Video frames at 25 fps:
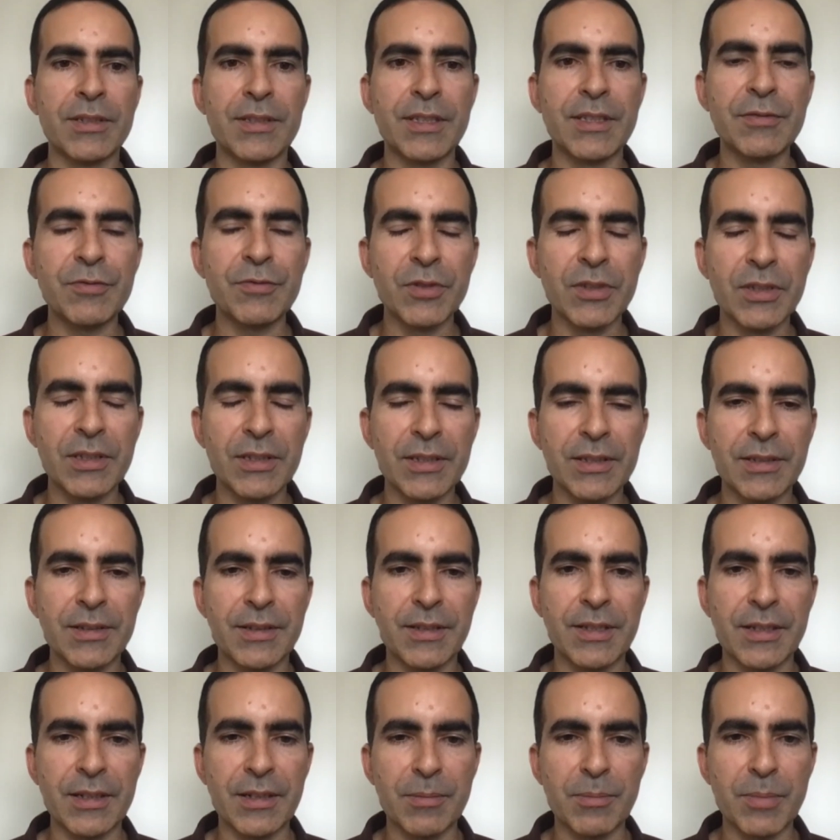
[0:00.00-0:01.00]
Definitely,
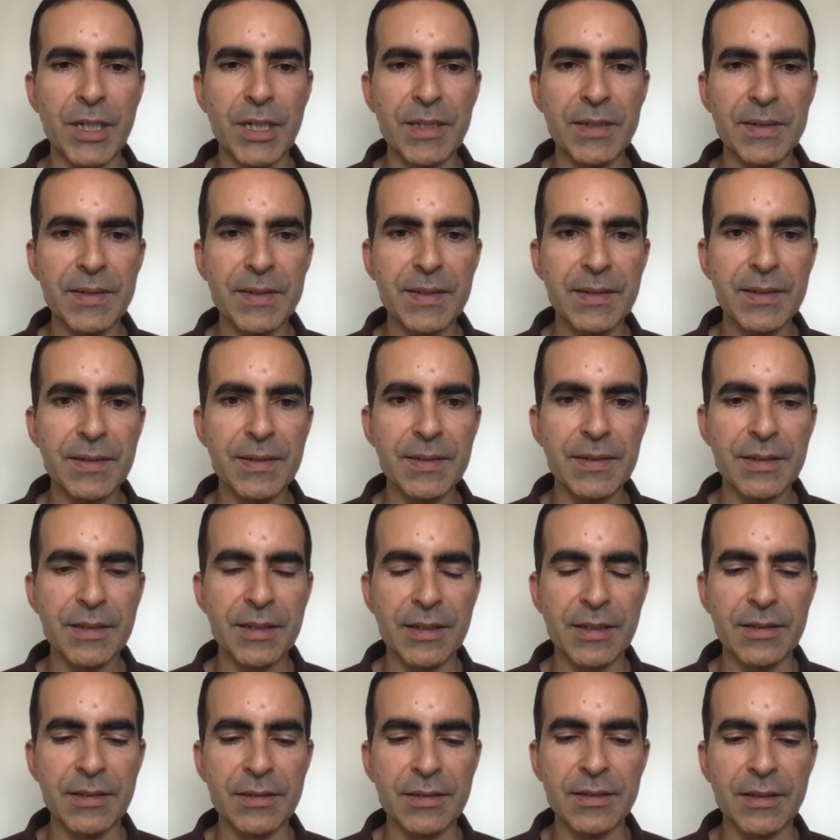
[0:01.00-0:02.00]
there are biases,
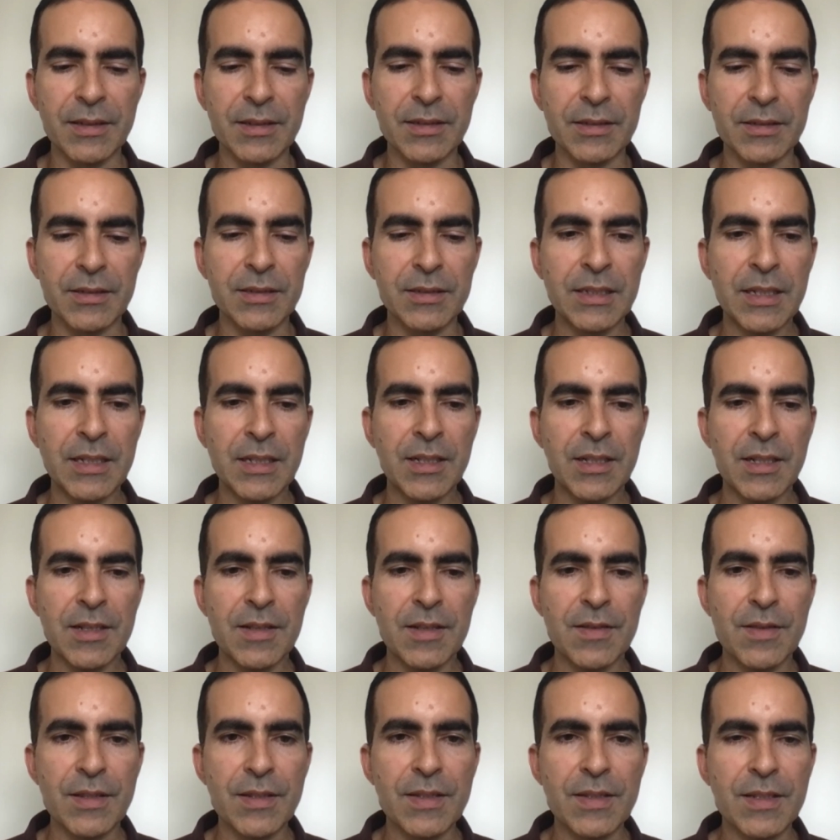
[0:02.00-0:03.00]
and
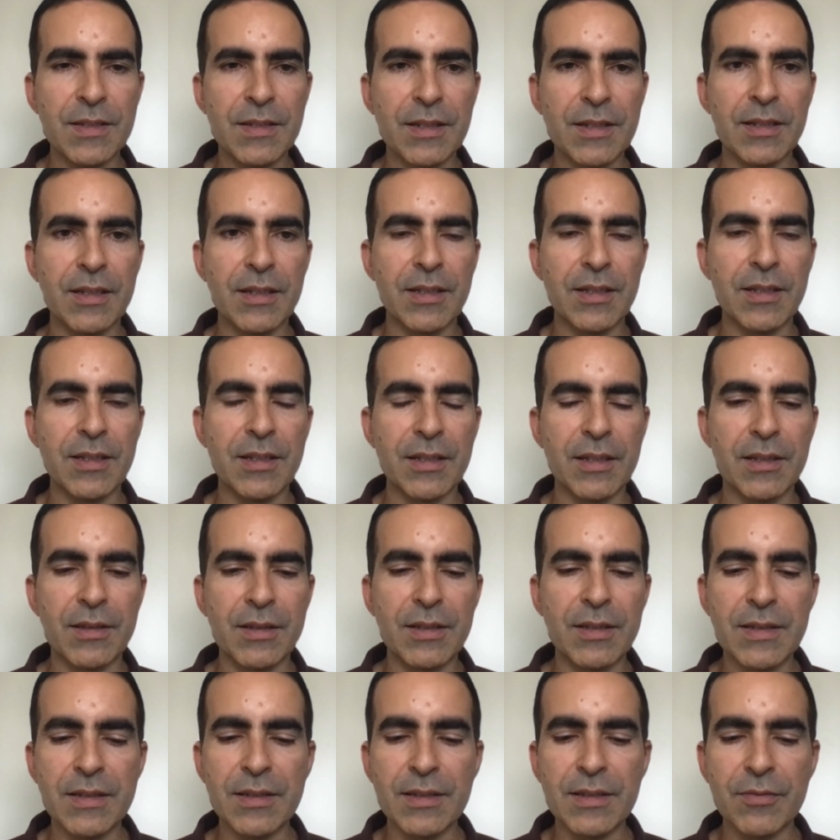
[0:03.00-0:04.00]
this is
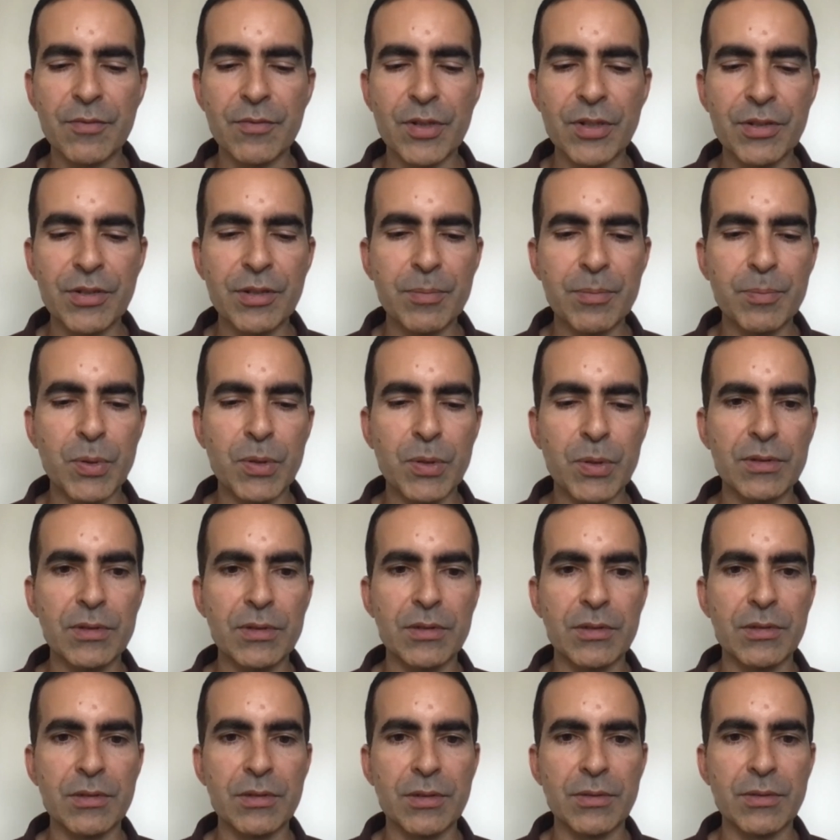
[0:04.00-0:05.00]
a very
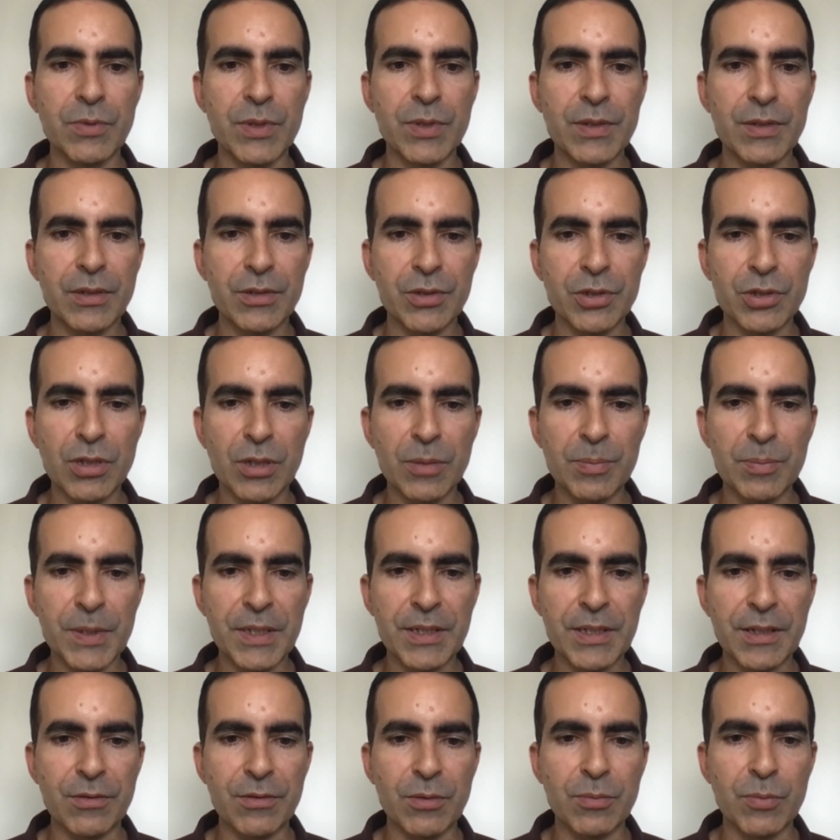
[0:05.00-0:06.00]
important research topic
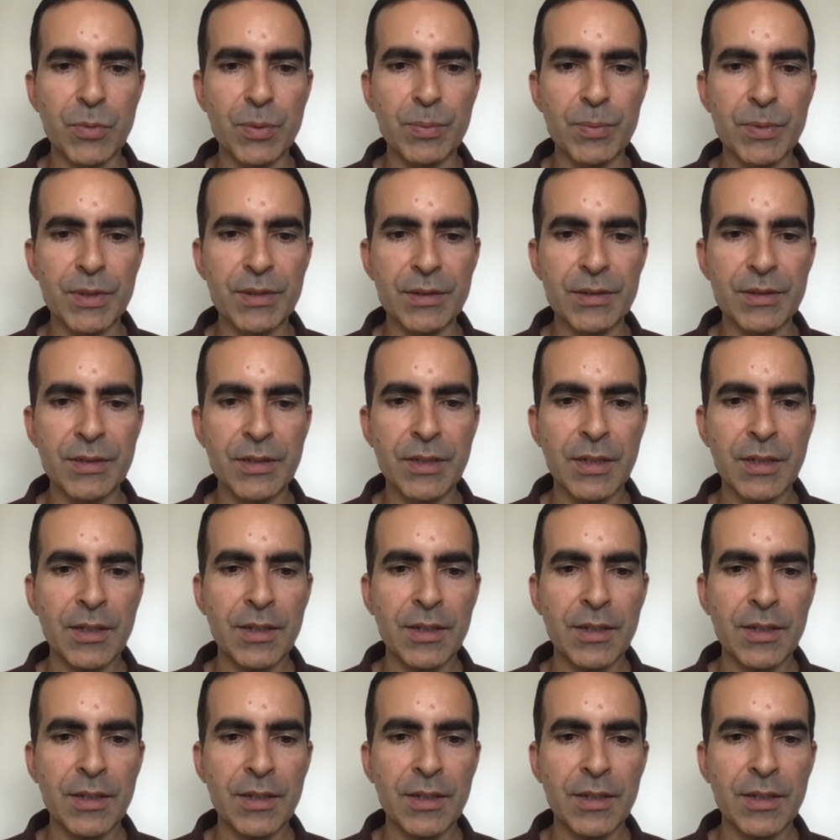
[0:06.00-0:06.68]
at the moment.